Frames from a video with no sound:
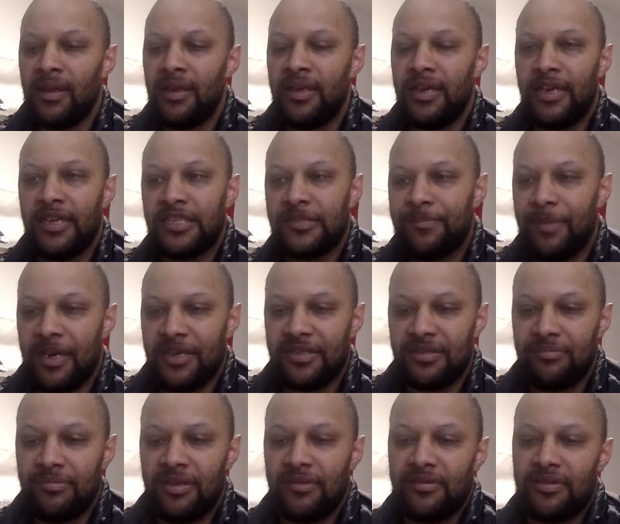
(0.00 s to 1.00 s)

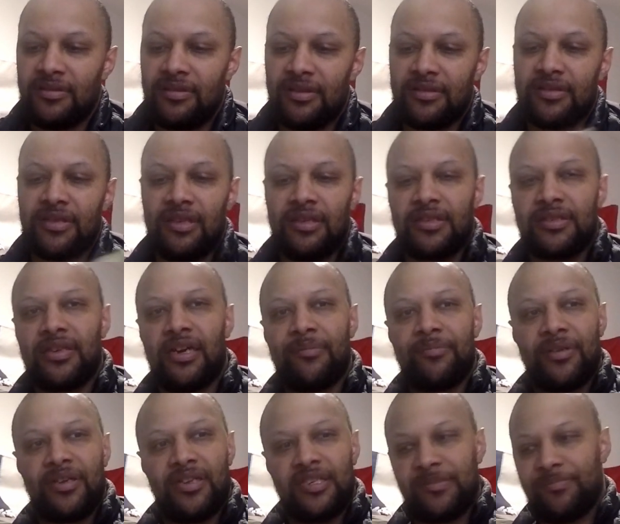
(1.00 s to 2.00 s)
inspection mirror,
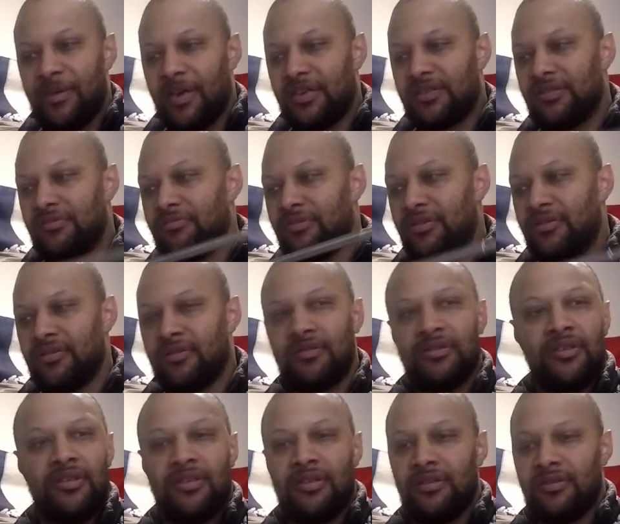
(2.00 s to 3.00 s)
telescopic inspection mirror.
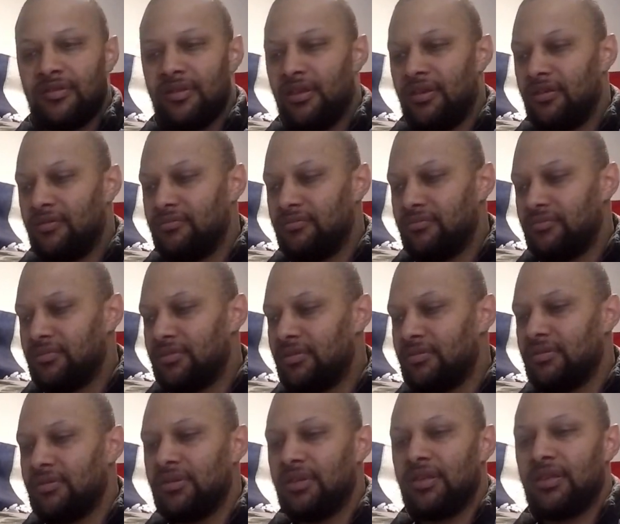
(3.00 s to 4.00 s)
So
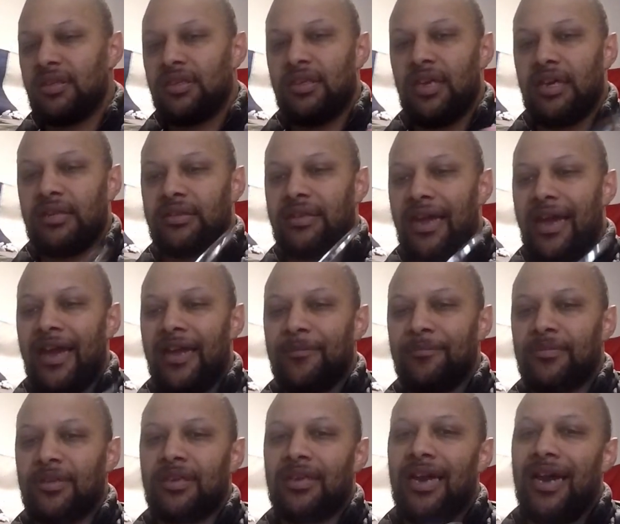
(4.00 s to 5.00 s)
got that.
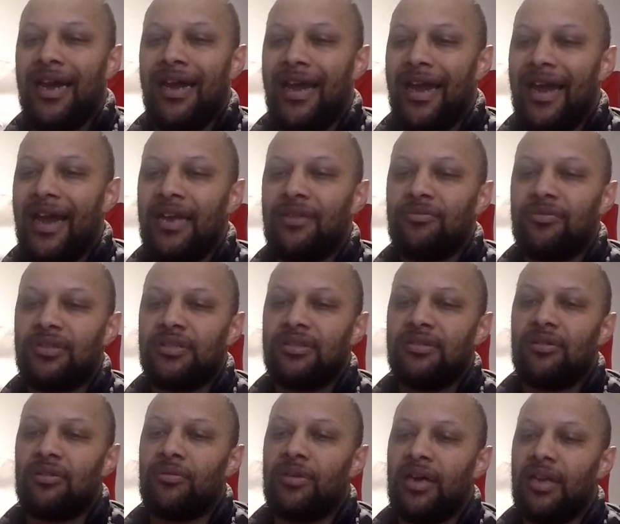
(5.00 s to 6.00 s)
I had one
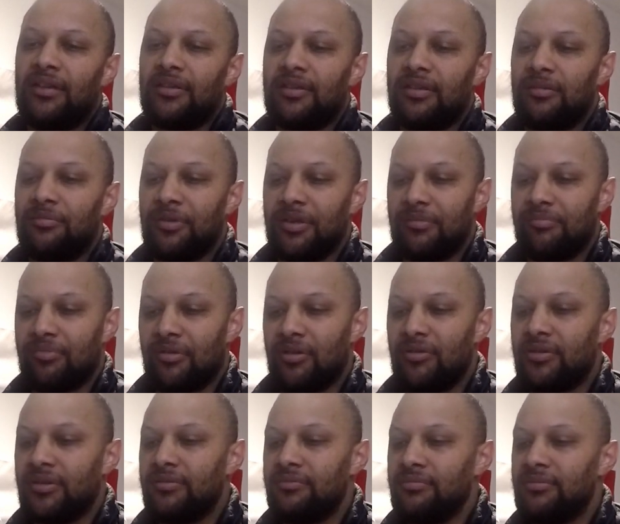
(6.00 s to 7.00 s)
a while ago, but it
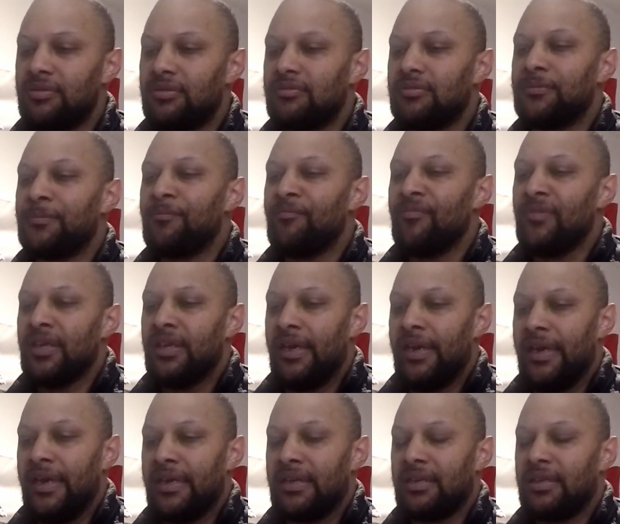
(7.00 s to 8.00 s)
broke.
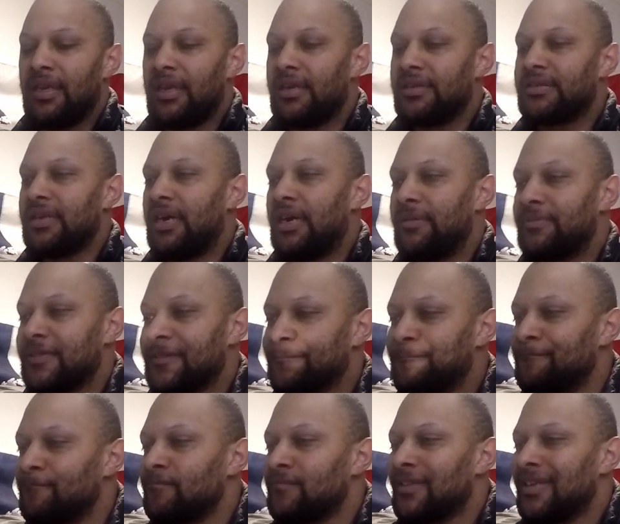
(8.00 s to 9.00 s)
And a lot of times
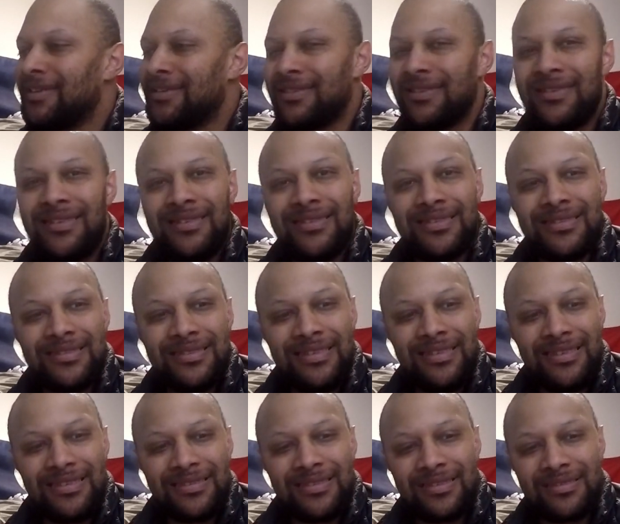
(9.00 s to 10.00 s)
you need to
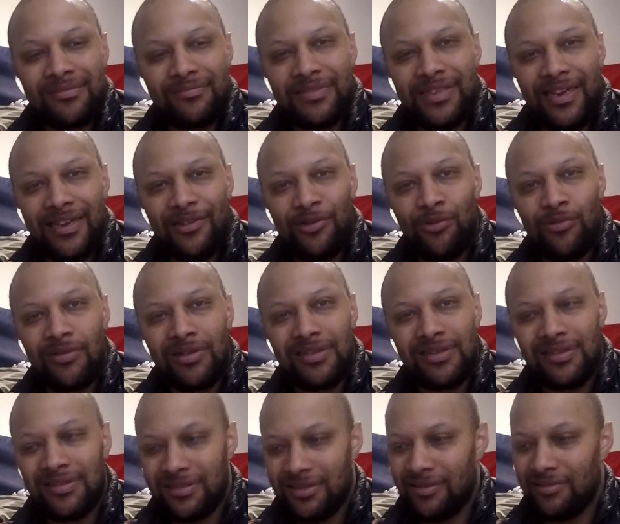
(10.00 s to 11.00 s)
see into some tight
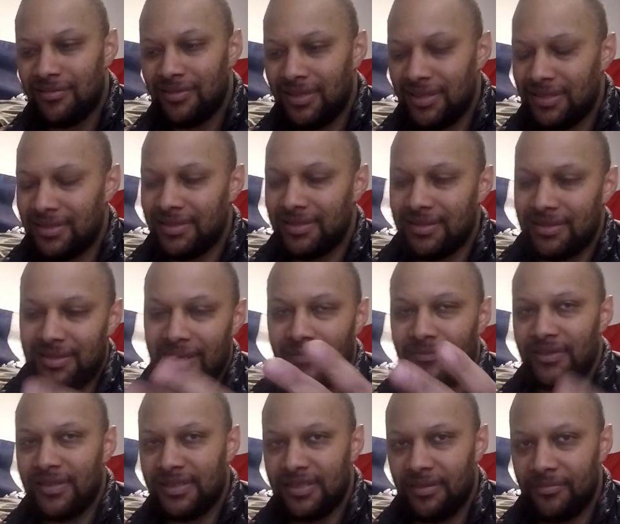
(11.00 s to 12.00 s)
corners. So this is
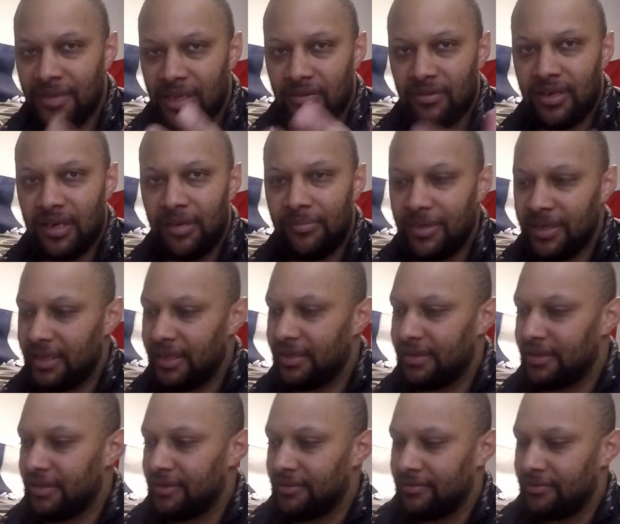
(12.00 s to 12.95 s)
definitely something that'll come in handy.